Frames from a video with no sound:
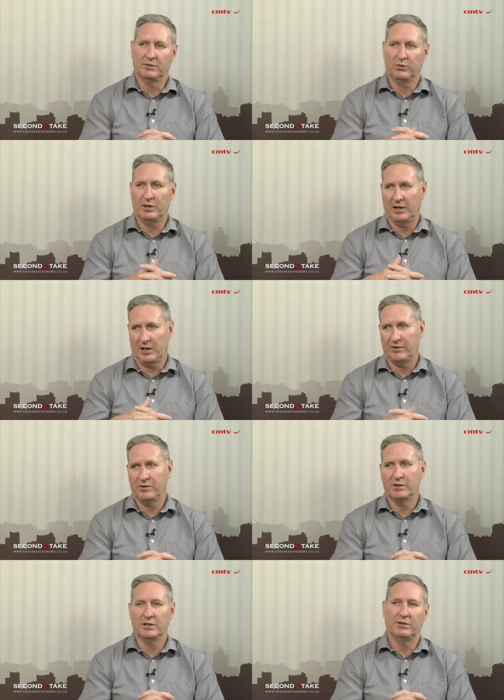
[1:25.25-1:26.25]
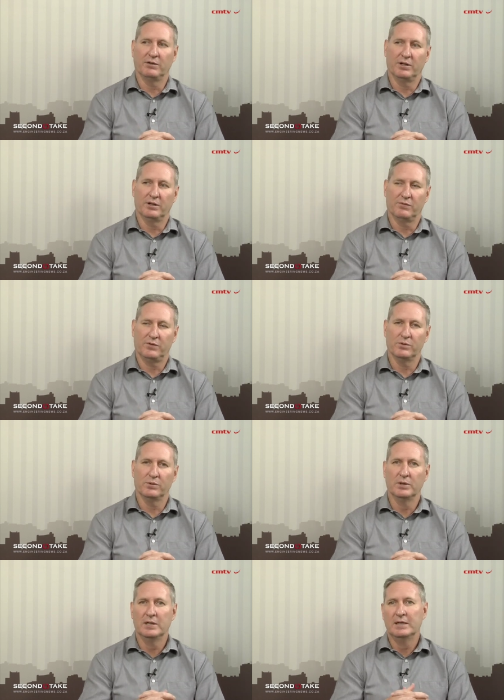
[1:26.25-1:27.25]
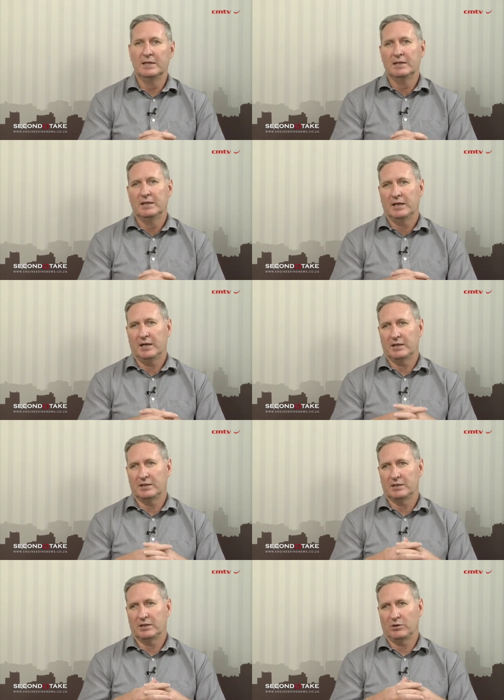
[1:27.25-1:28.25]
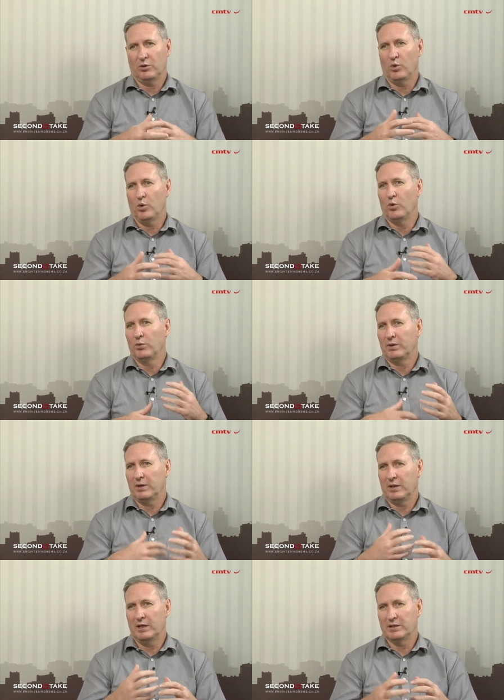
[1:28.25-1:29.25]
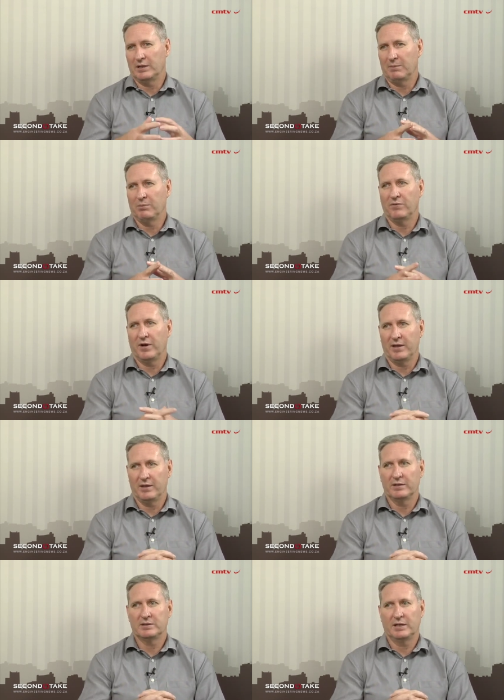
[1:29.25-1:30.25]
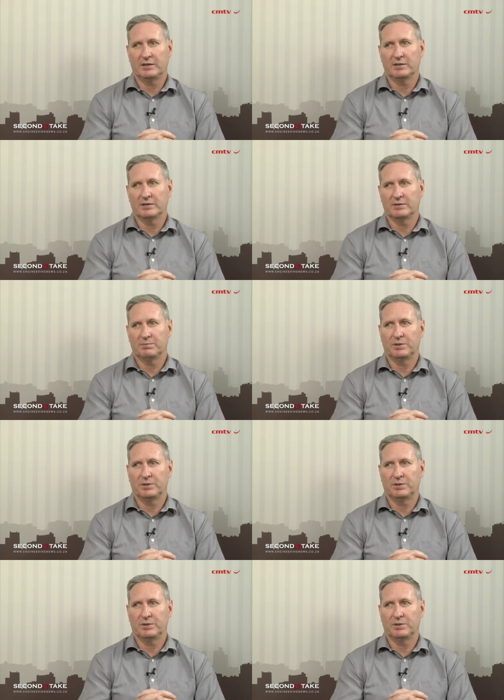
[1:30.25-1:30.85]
green hydrogen in the fuel? Or there's a number of other sectors,